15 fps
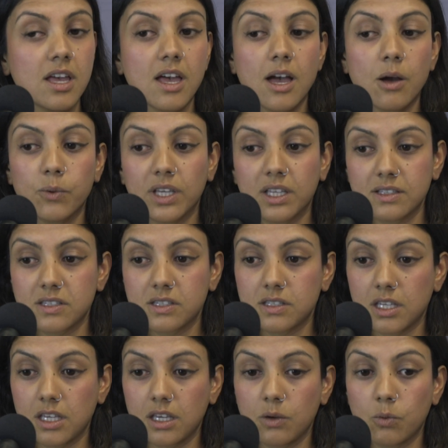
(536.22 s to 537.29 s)
we can
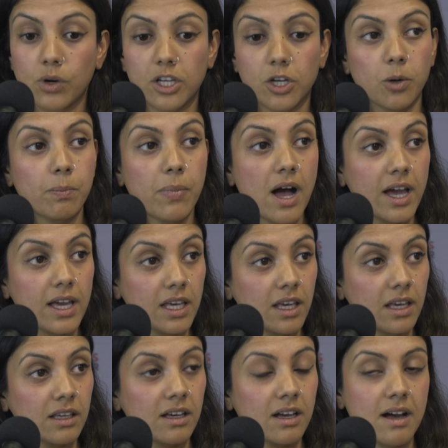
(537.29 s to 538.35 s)
see what you're
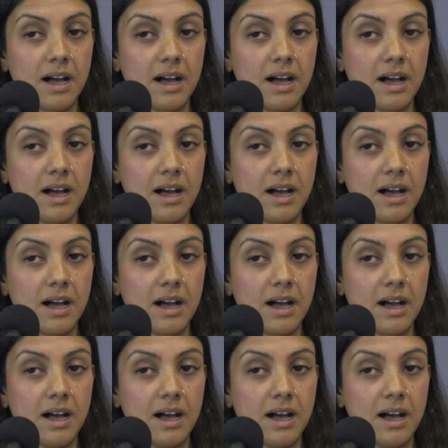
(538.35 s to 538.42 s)
buying.